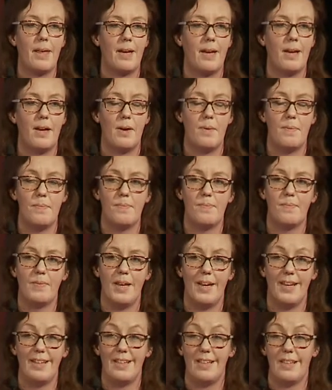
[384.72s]
Um,
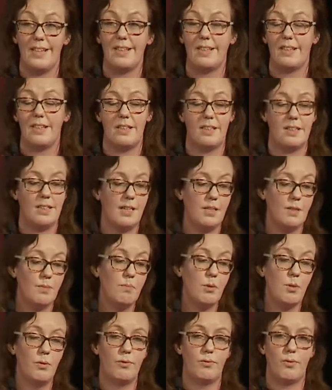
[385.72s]
and it, it, it's
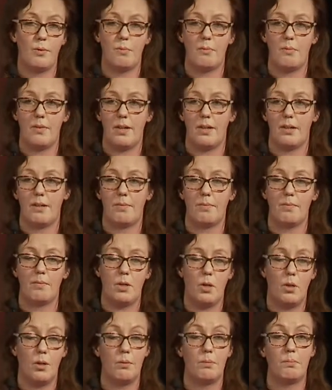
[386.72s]
moved from uh,
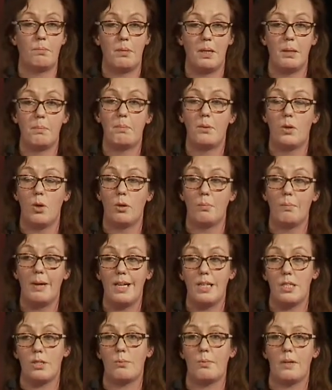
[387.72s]
called, being called
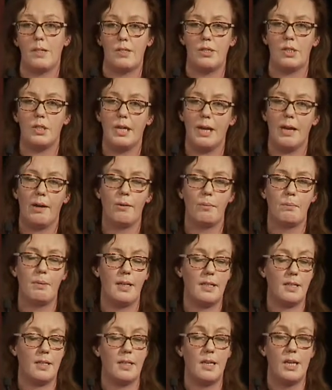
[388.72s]
patient opinion to care
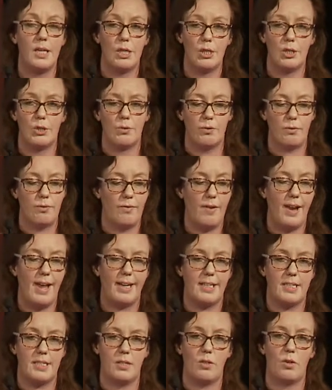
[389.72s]
opinion to
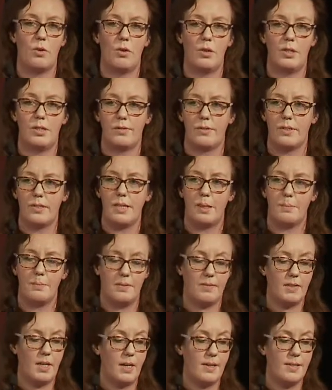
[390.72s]
reflect all different types
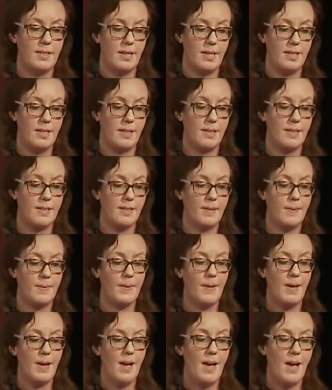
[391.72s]
of care settings.
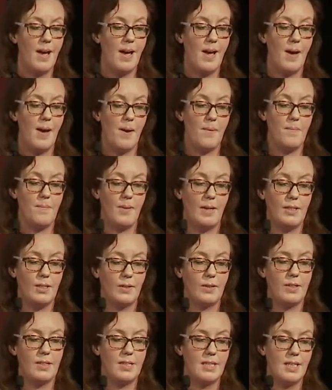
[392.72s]
Um, and
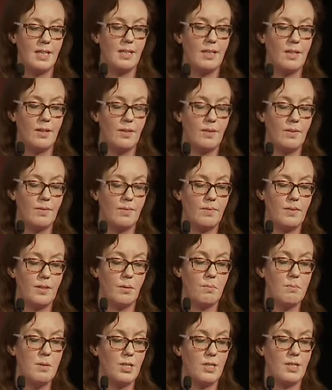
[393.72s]
you can see their,
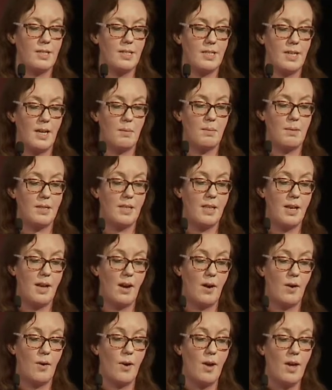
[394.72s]
their mission statement
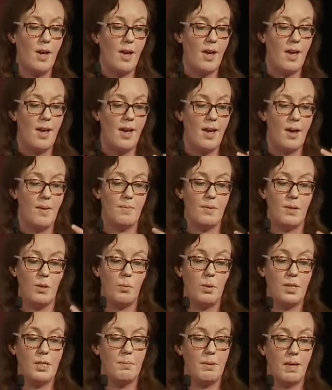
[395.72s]
there. Um, they
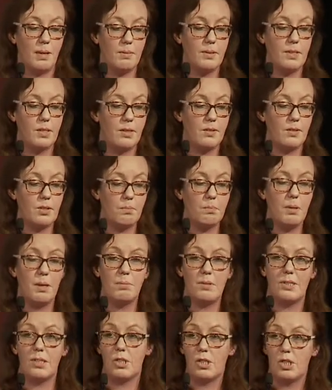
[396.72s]
want to be able to
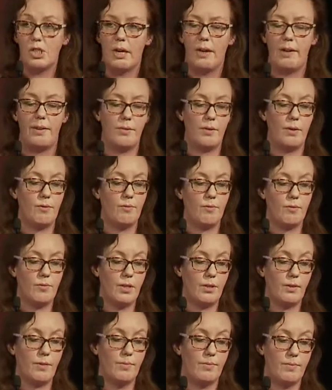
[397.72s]
people to share their
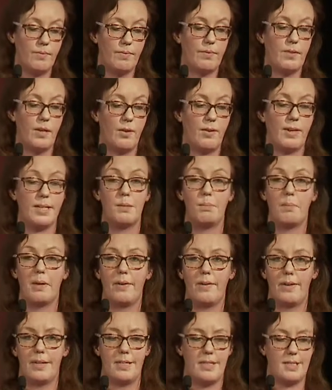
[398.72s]
their their
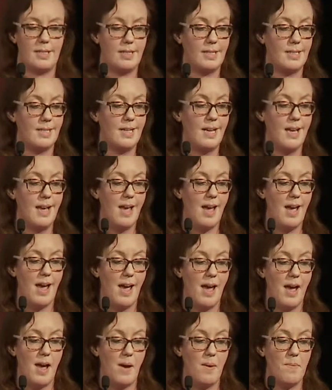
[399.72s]
experiences
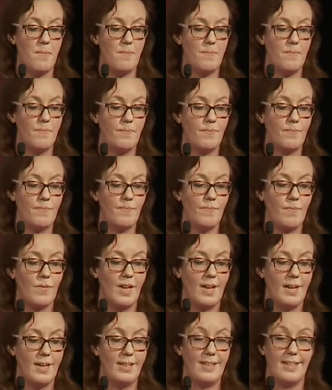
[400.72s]
um,
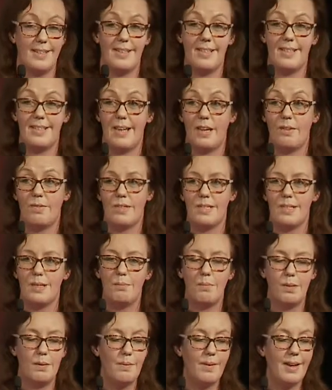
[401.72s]
in a safe and
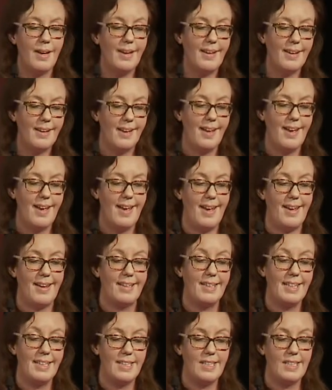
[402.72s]
simple way, uh,
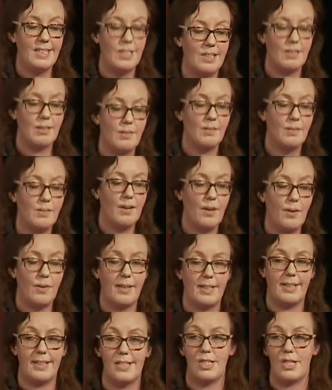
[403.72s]
leading to
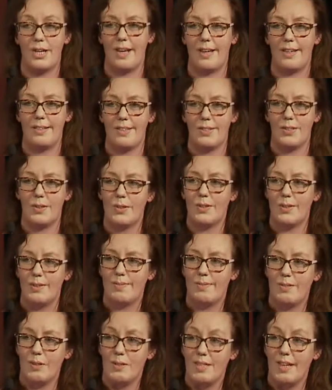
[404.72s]
learning and change. So they're
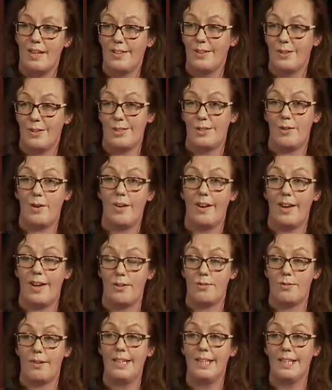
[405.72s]
they're setting their stall
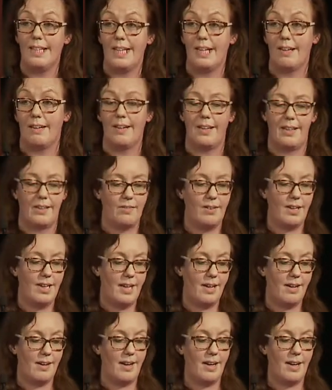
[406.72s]
out really clearly and
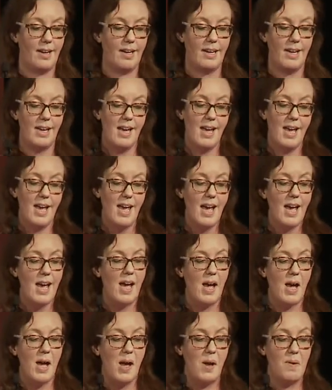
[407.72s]
really early.
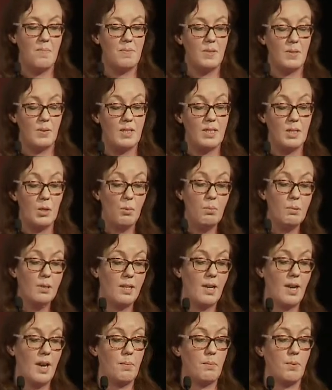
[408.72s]
Um, so it's an open
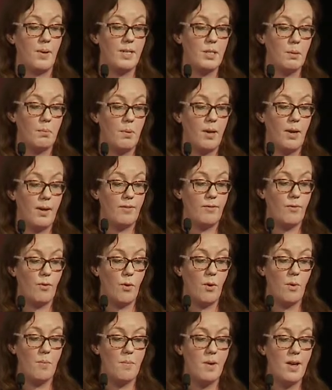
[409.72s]
collaboration
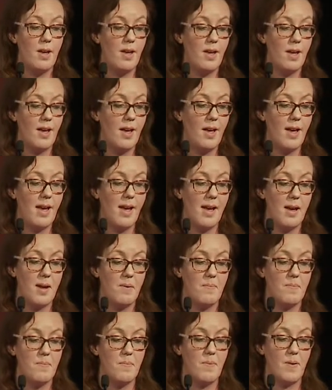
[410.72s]
platform,
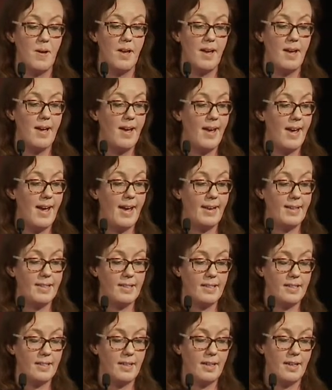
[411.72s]
um,
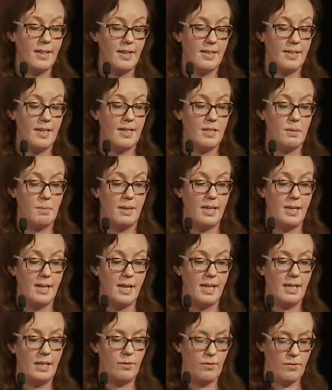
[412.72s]
and it, has been in
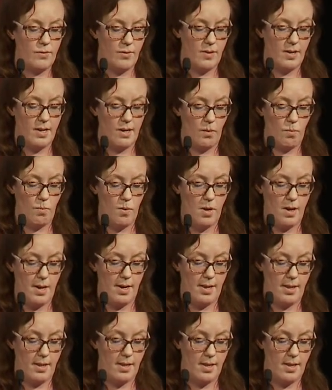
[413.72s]
England for a little
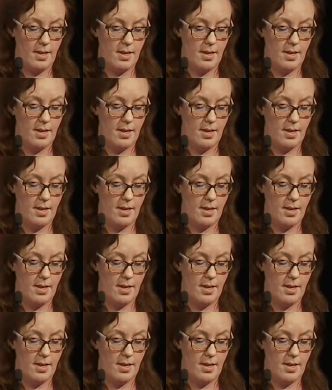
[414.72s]
while.